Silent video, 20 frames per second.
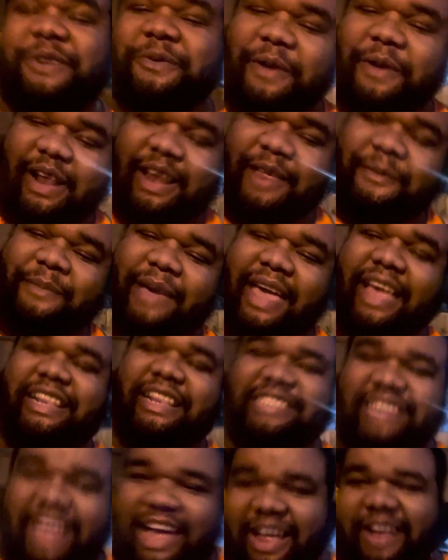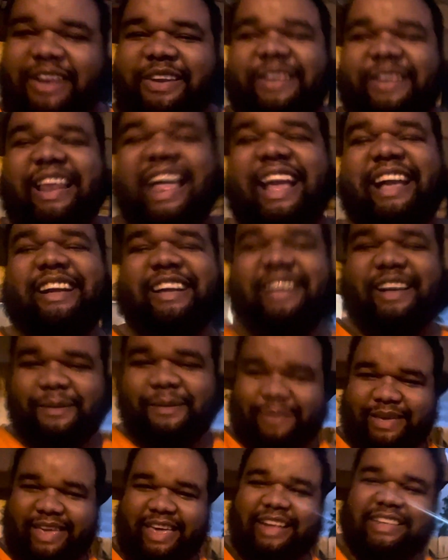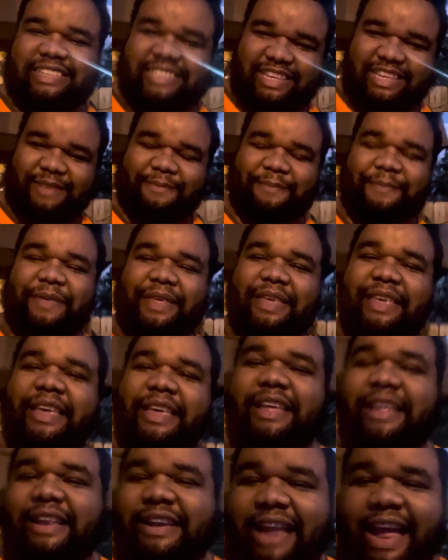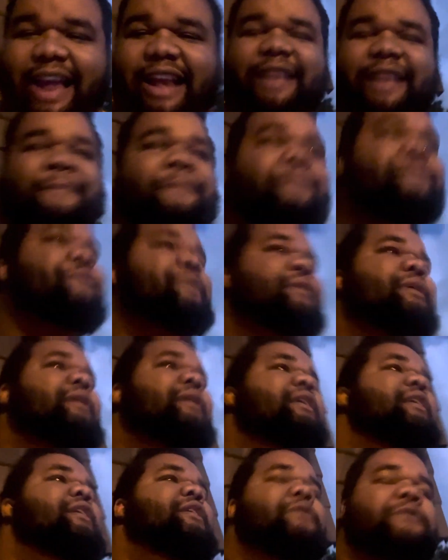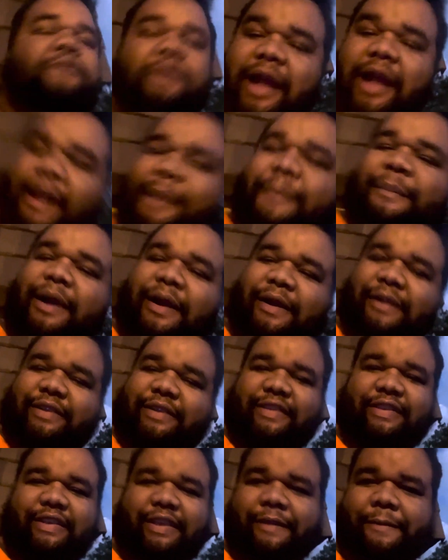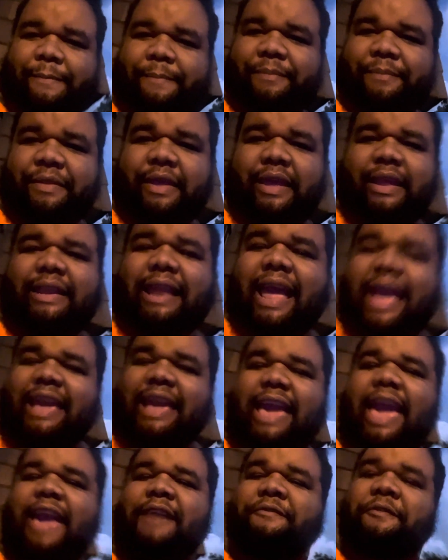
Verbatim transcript: really made y'all look like a cupcake team. They, Graham Mertz, they gave